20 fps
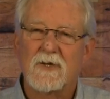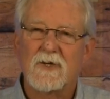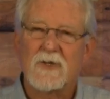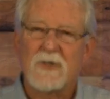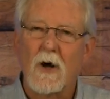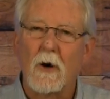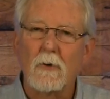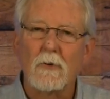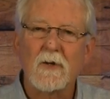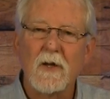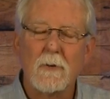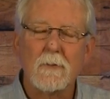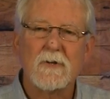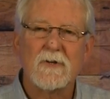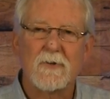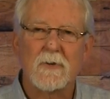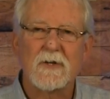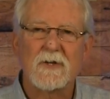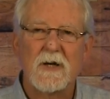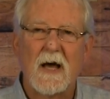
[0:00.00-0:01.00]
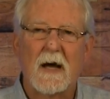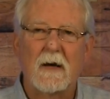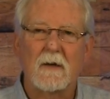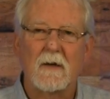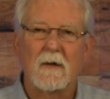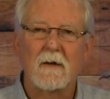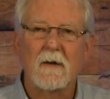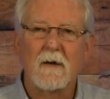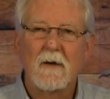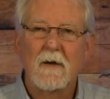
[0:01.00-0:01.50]
stone that was
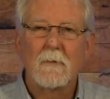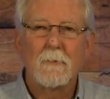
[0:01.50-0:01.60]
rejected.